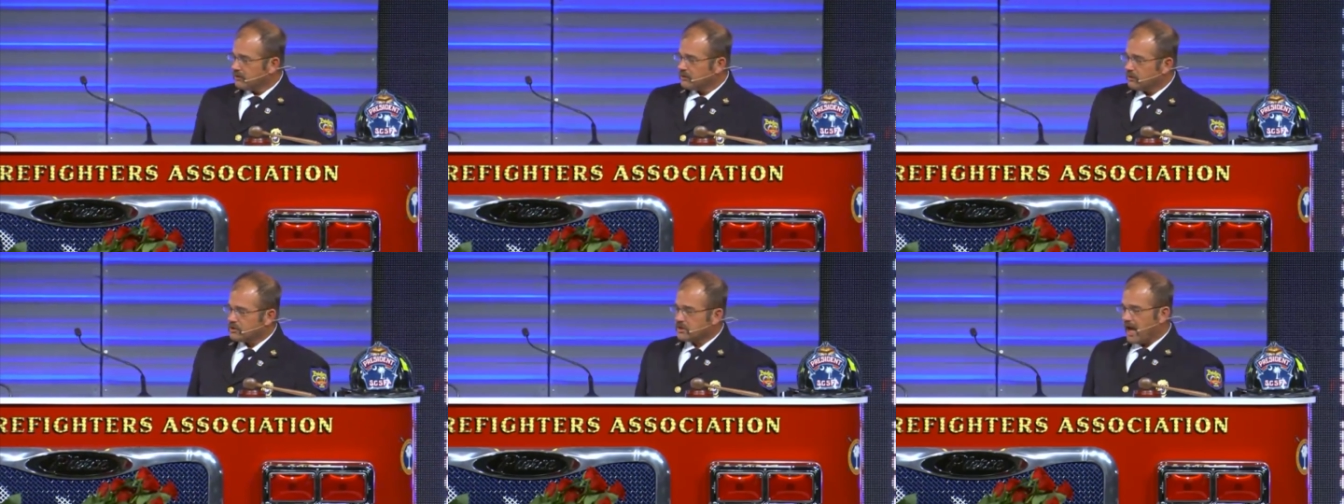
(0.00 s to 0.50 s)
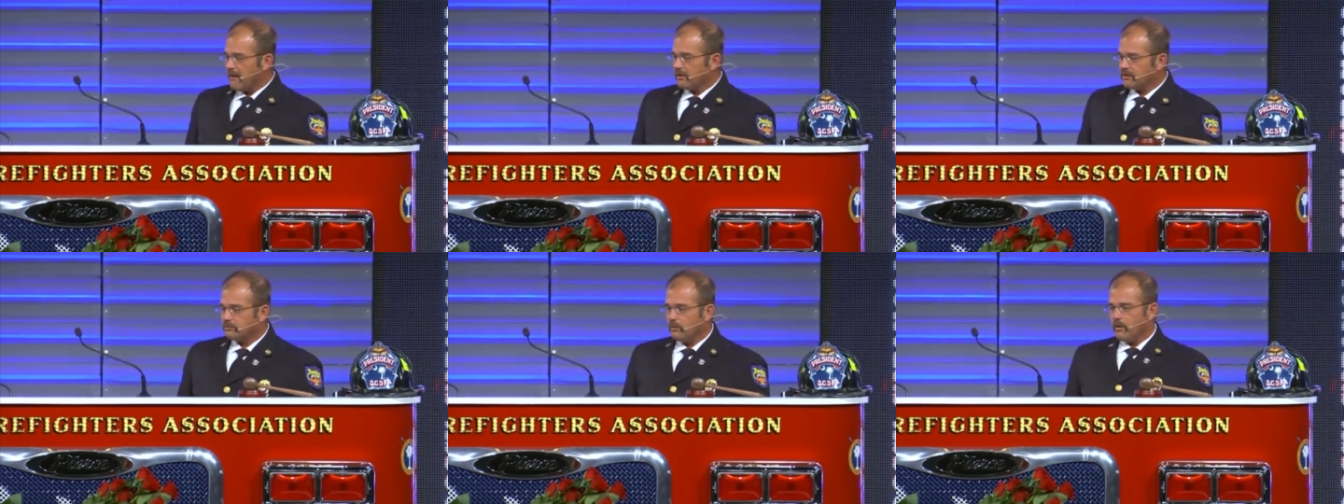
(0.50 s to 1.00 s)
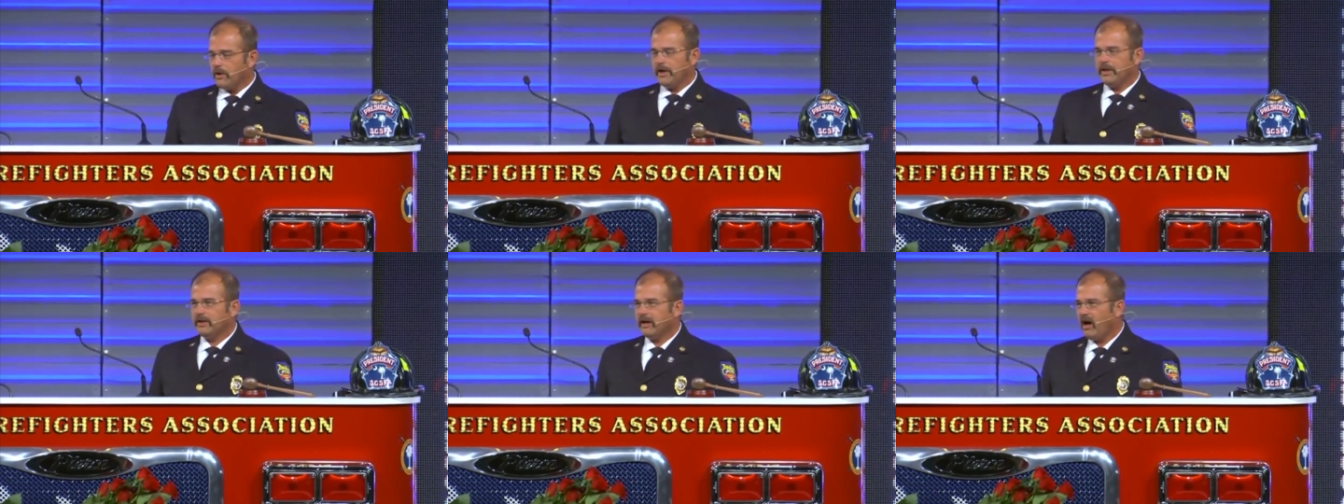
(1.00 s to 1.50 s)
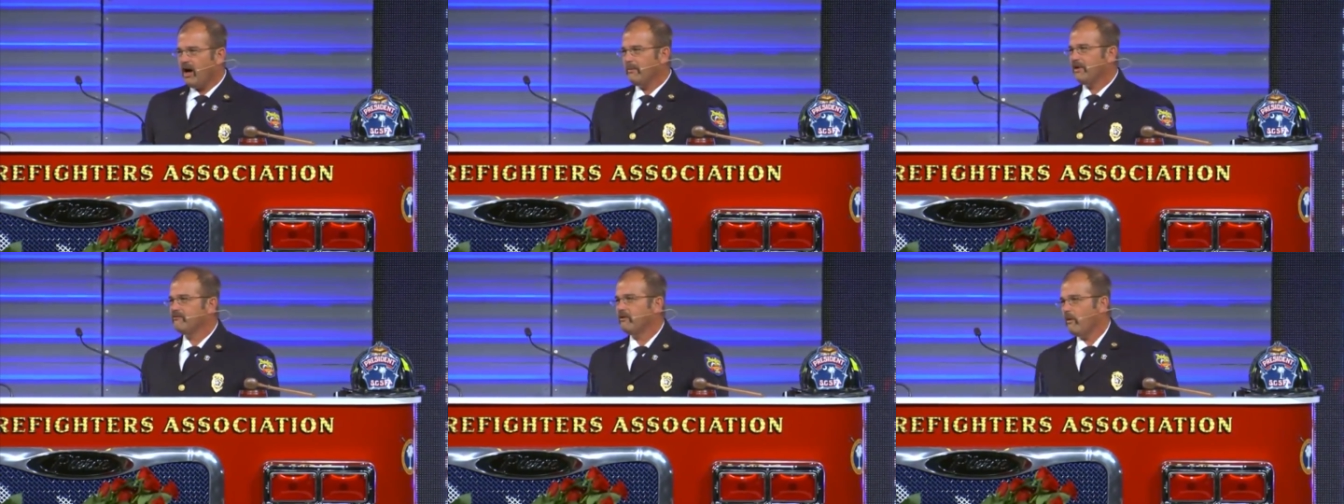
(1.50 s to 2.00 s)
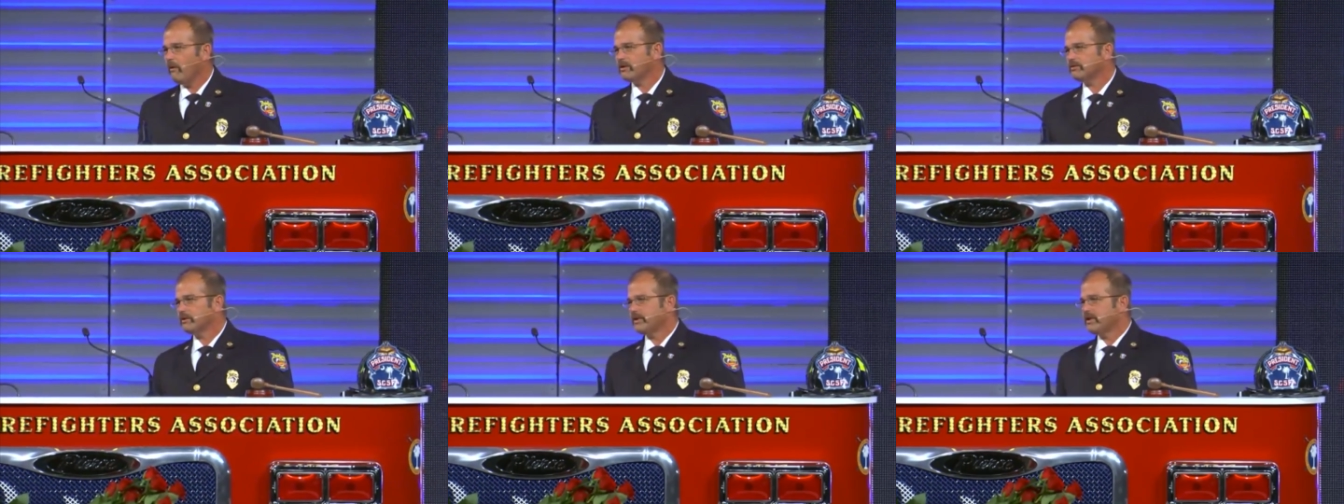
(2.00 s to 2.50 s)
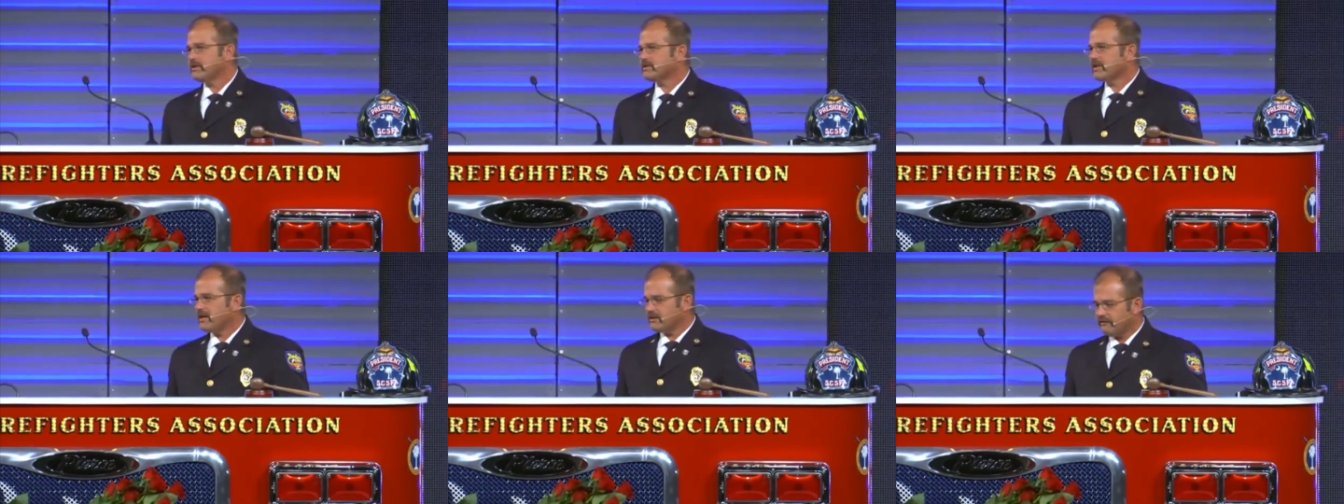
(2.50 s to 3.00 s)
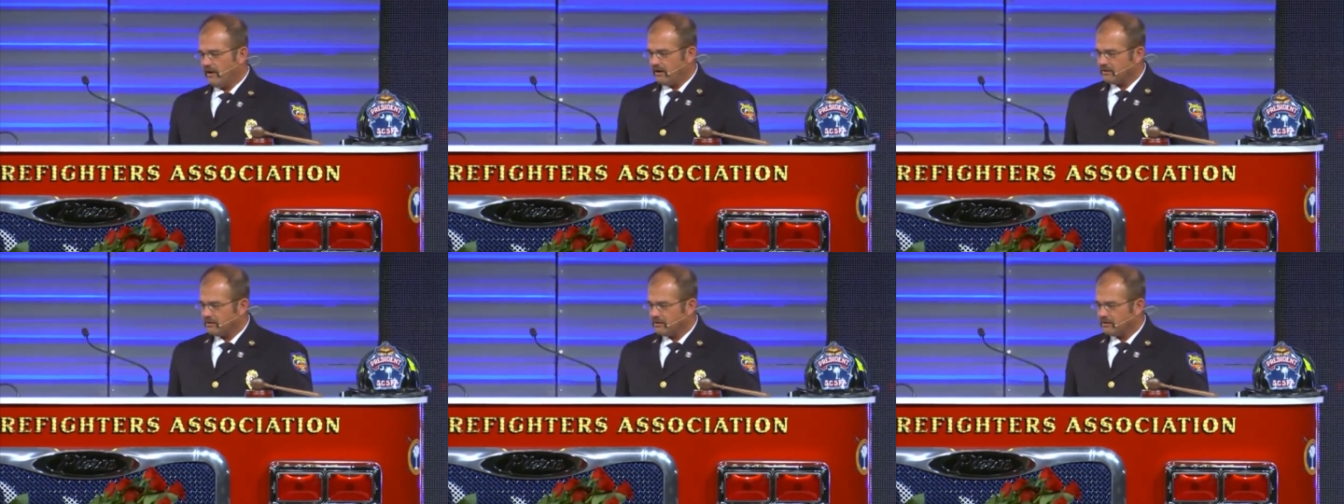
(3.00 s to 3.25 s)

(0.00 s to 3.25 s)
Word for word: to establish one common voice within the state's fire